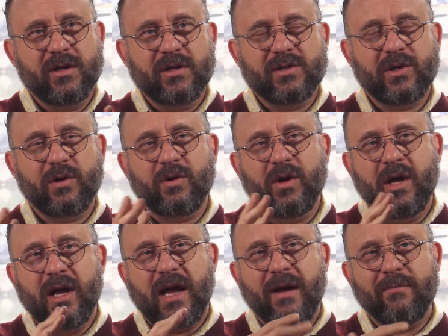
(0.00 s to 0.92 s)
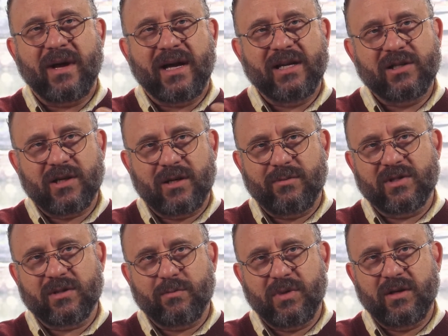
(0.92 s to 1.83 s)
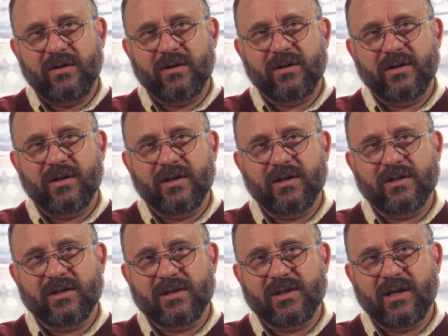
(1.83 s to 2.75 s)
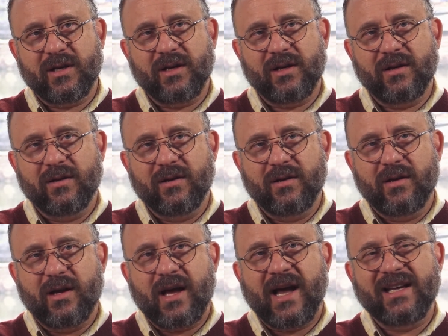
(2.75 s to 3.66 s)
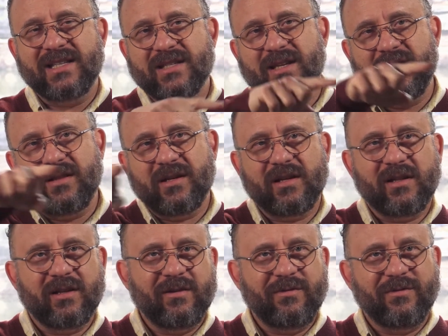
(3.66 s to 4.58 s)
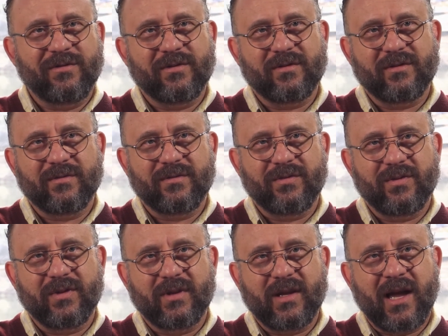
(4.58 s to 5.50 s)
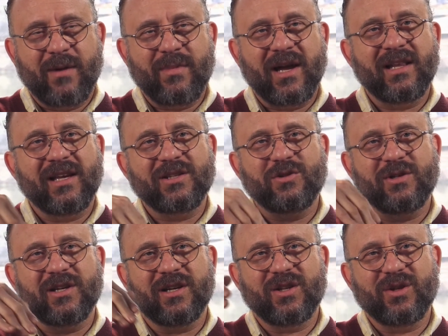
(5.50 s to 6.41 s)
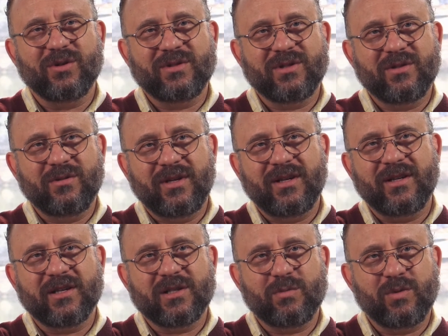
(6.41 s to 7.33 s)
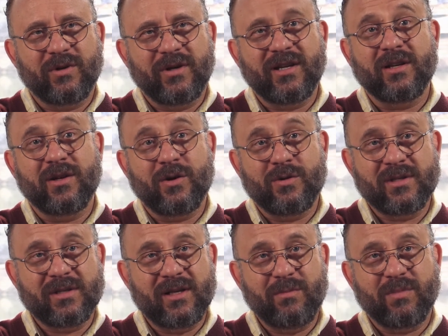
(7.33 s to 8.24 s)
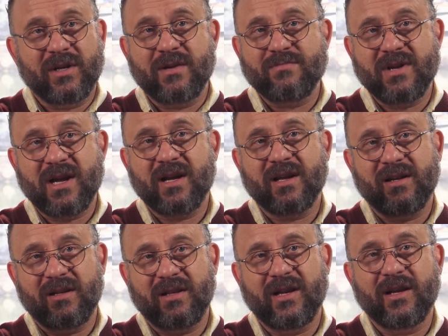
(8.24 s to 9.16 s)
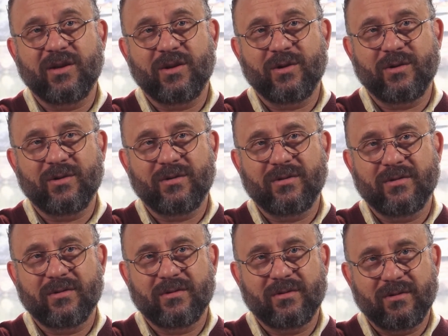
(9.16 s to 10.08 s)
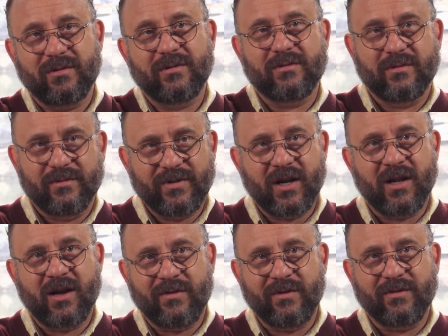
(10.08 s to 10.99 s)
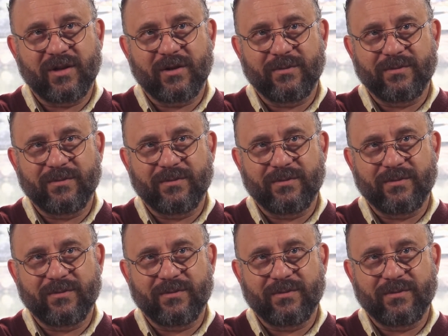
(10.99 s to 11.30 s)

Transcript: So my job as a parent is to say, I see the cliff. I might let you get close to it and explore it and notice it, but I'm not going to let you fall off of it.